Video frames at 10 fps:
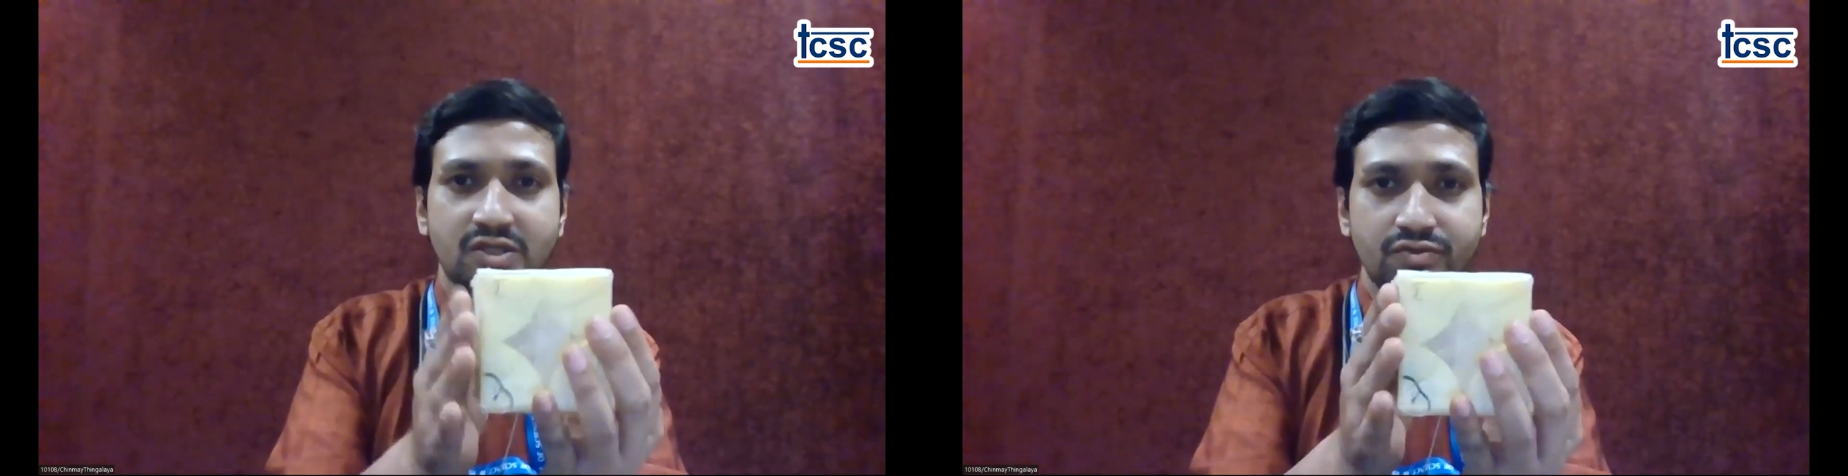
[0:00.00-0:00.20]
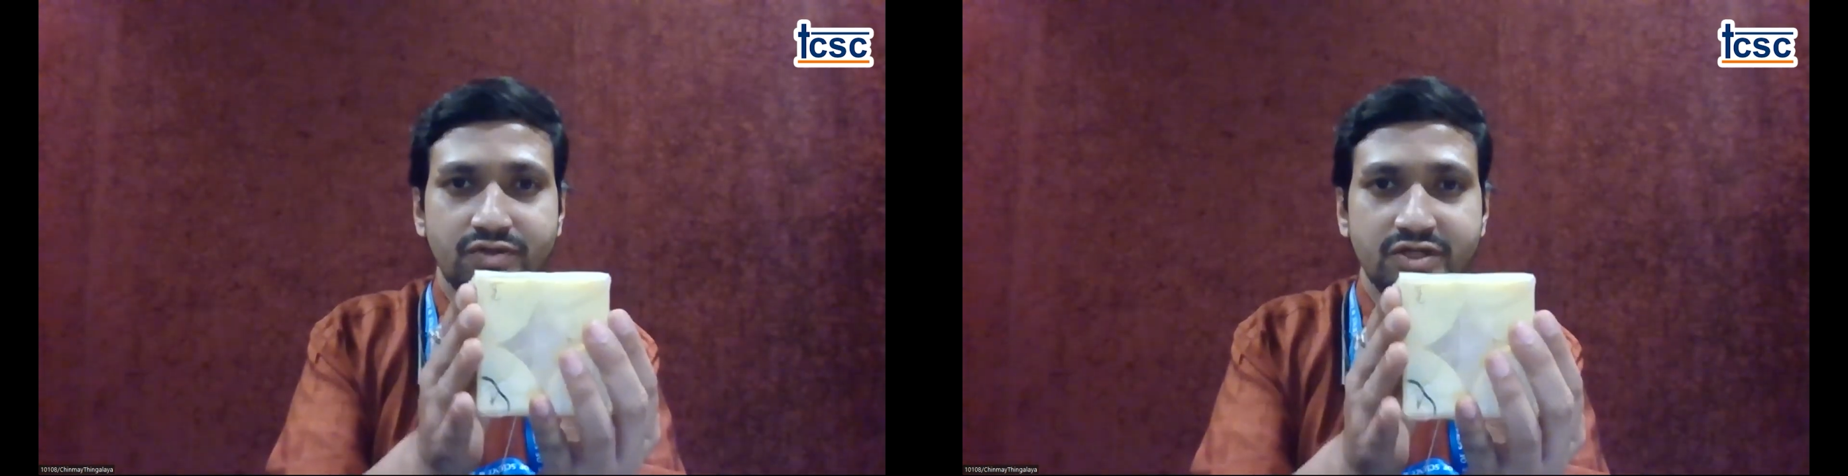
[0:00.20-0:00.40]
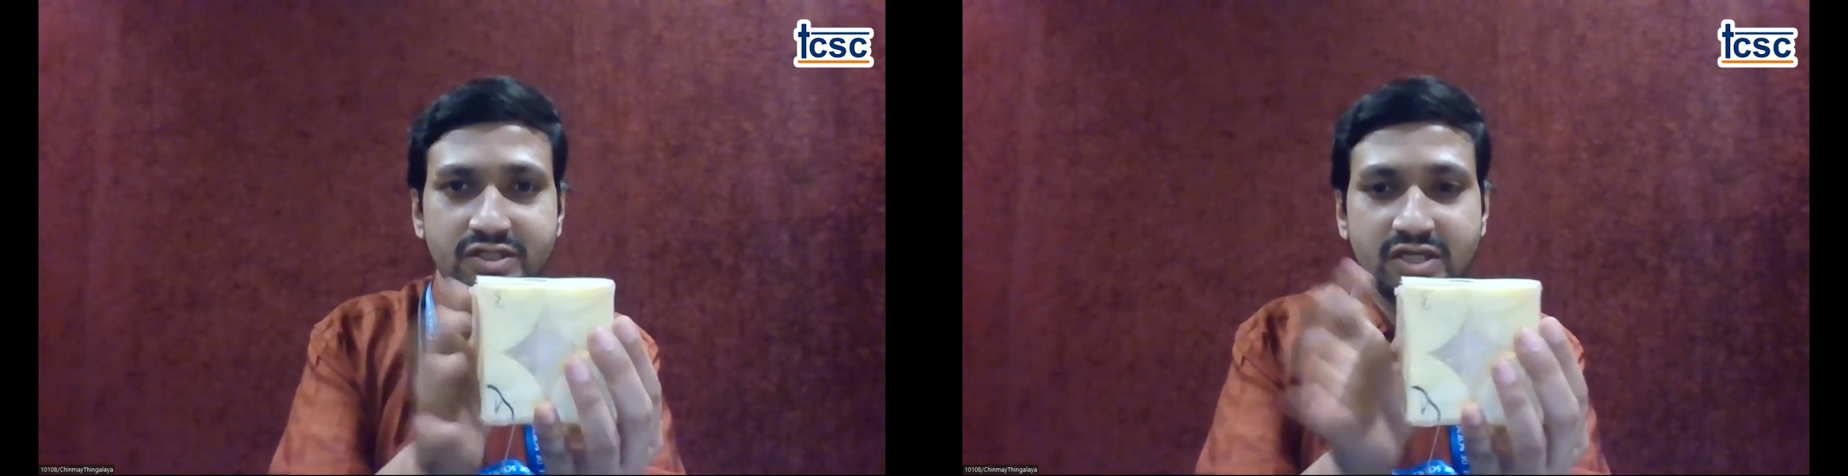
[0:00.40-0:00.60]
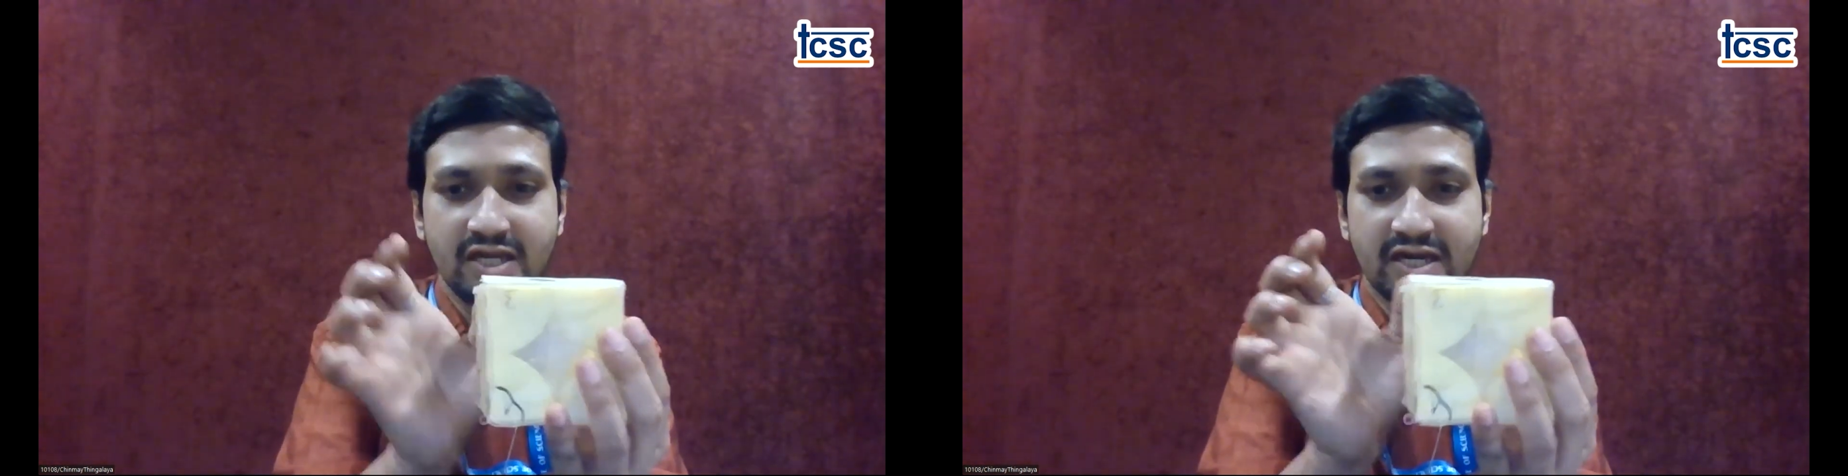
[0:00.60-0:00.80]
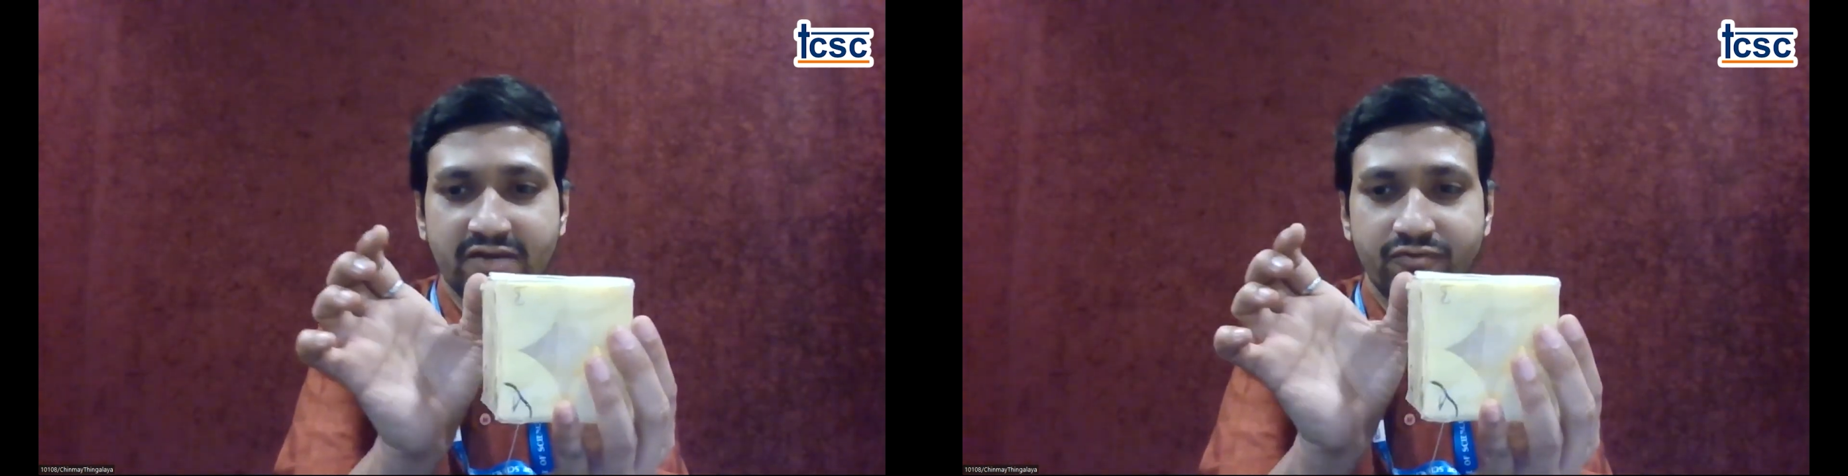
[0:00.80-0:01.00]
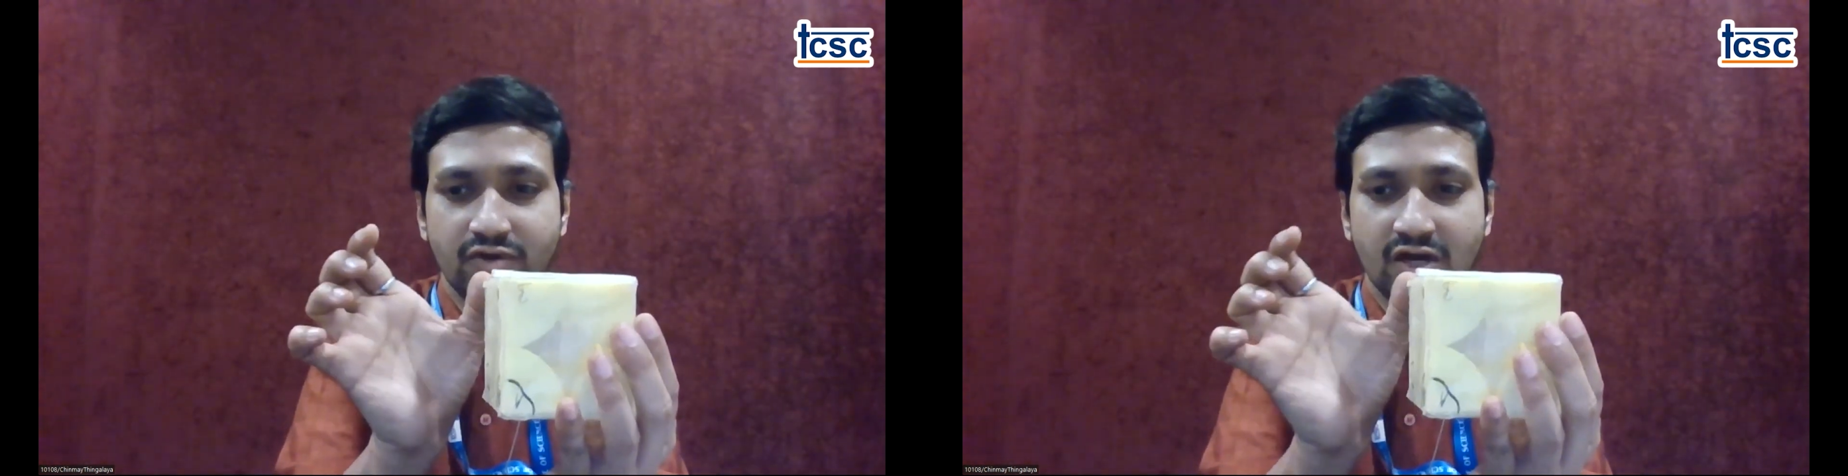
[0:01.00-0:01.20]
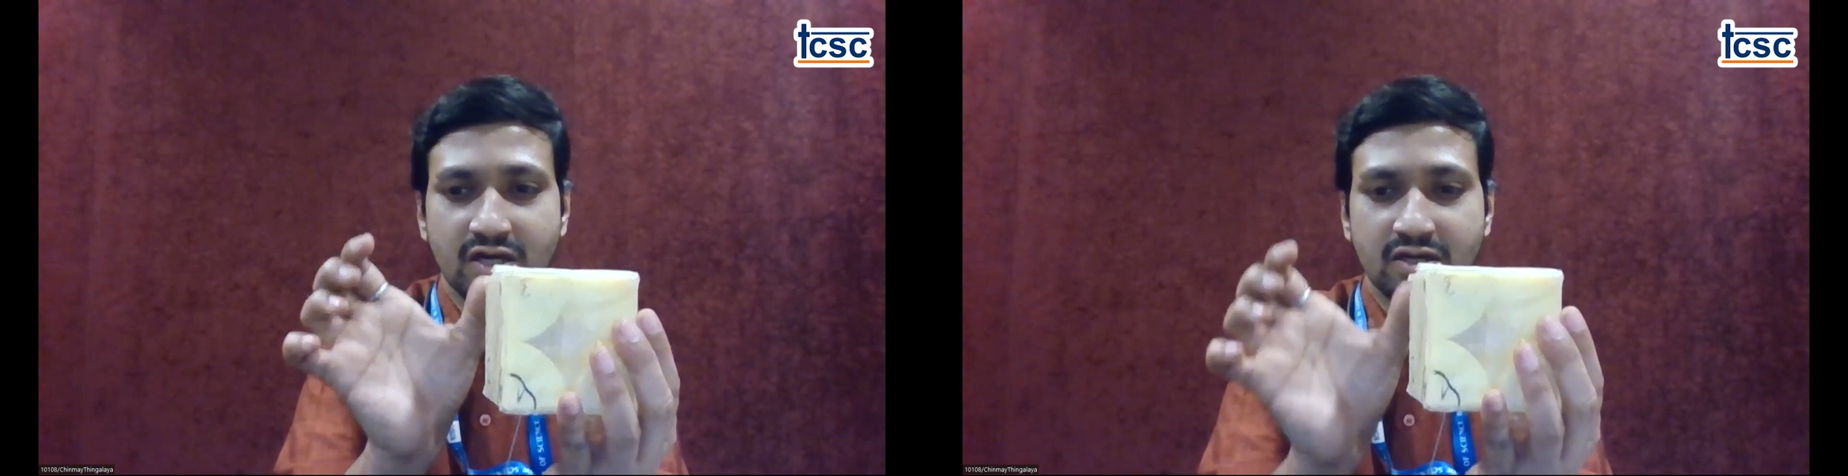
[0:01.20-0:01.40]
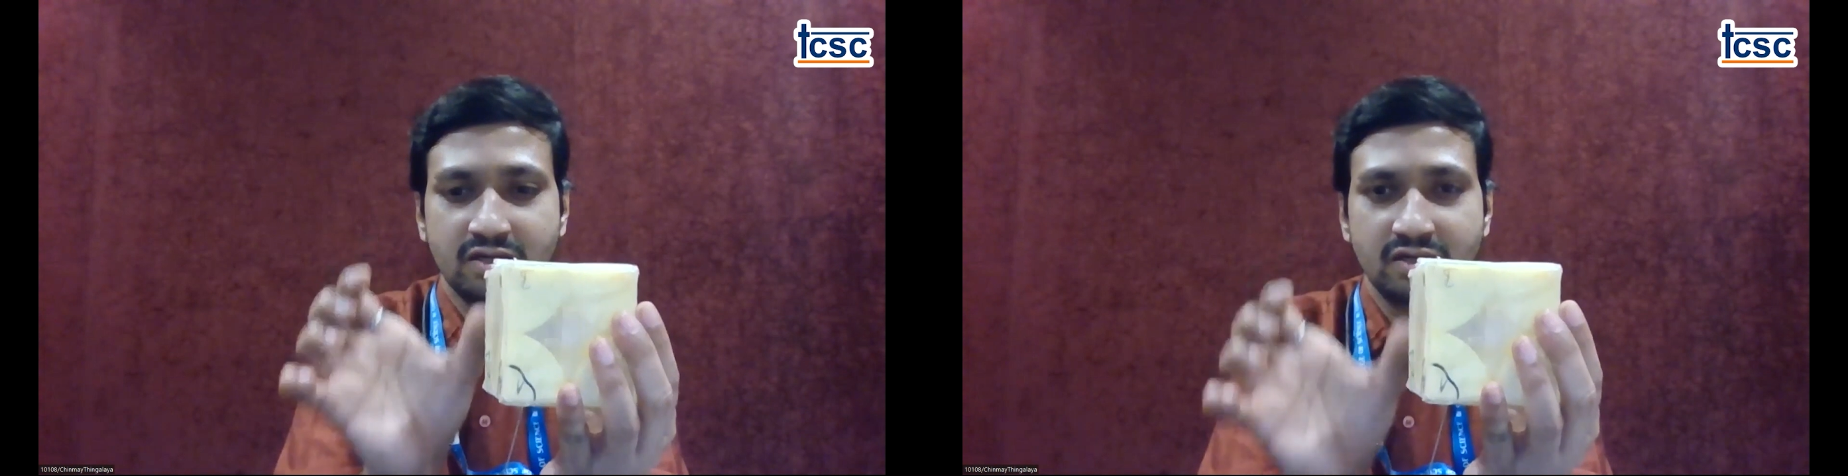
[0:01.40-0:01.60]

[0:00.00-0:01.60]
unit cell and if you are